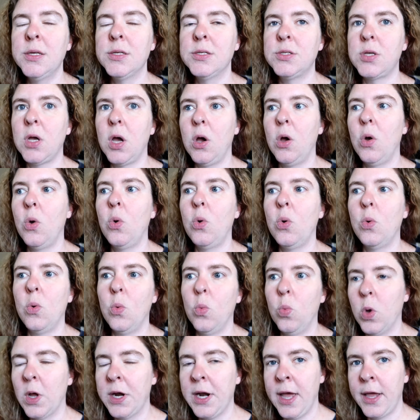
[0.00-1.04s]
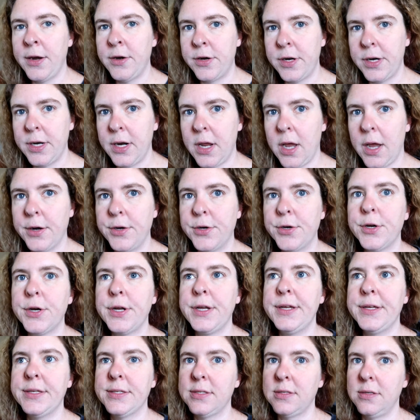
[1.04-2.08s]
So 100 and under
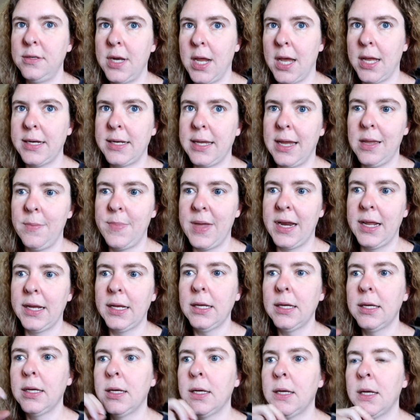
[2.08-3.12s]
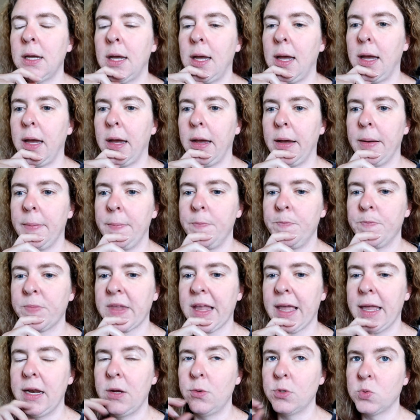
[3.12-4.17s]
is non-diabetic. Um,
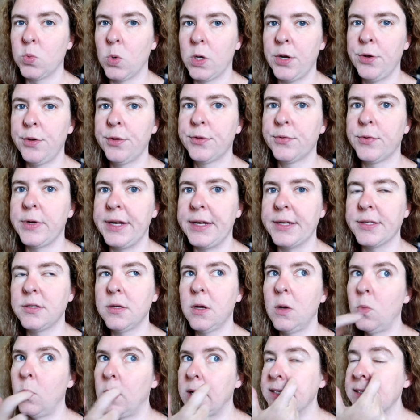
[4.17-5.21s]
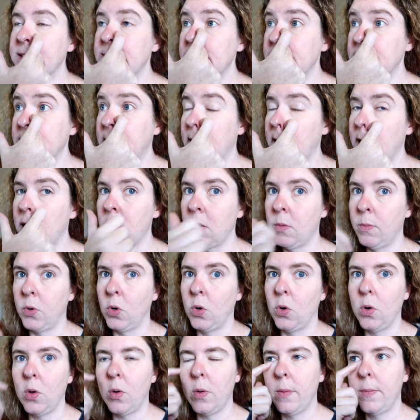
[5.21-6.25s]
and it was 103. So it wasn't
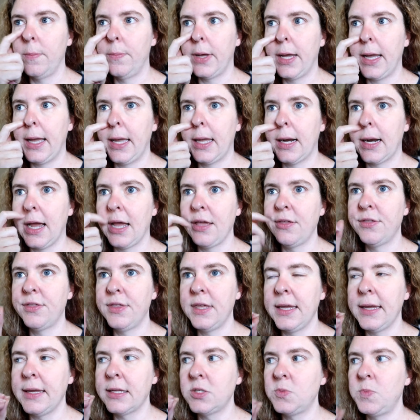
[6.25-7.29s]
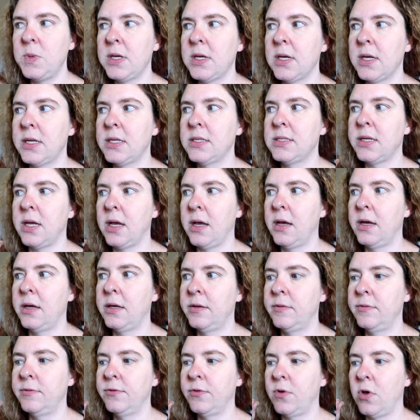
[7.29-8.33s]
terrible, but I think it's because
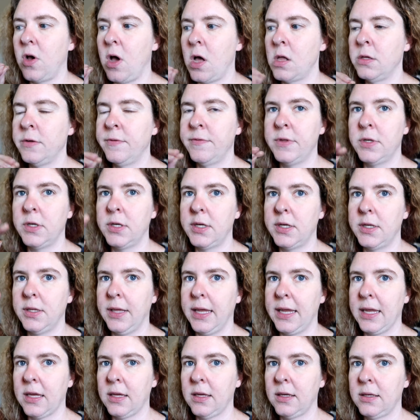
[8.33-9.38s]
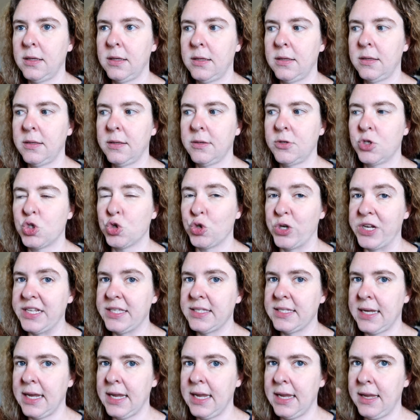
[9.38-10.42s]
of all of the like
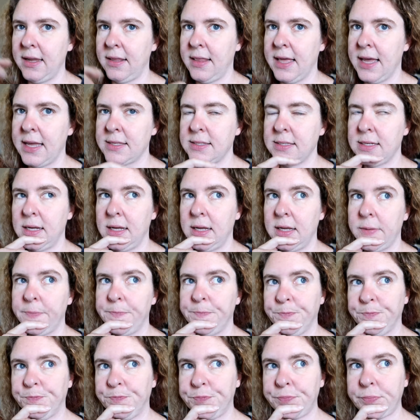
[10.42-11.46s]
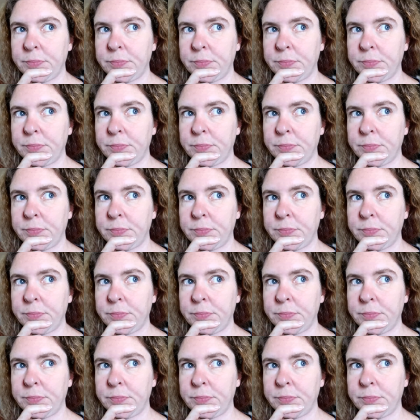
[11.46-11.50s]
treats I ate last night.